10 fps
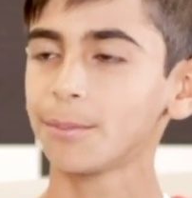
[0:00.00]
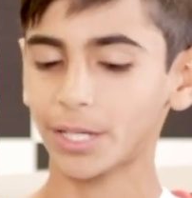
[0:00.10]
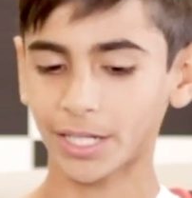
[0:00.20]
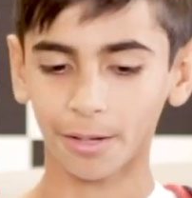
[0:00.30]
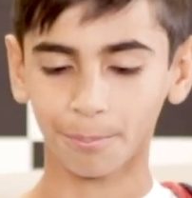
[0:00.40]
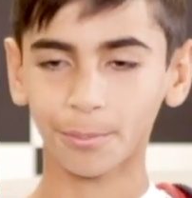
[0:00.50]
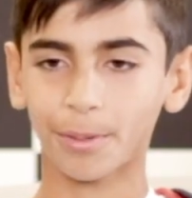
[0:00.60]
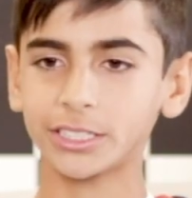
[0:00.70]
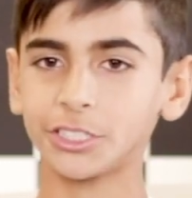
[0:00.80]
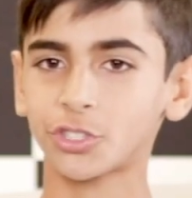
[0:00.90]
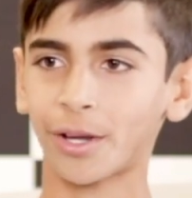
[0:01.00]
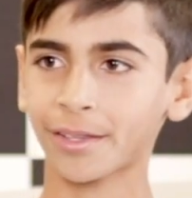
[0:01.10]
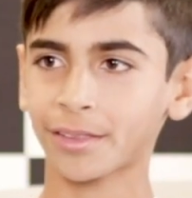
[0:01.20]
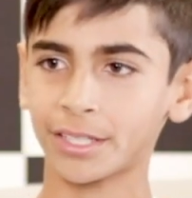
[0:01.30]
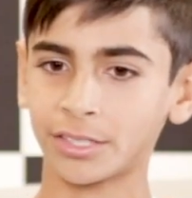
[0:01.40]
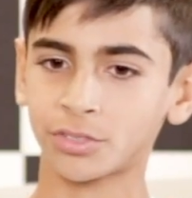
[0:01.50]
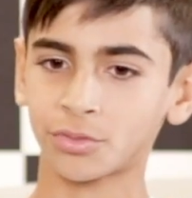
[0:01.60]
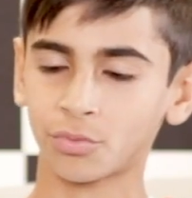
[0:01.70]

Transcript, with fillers: but upper body strength is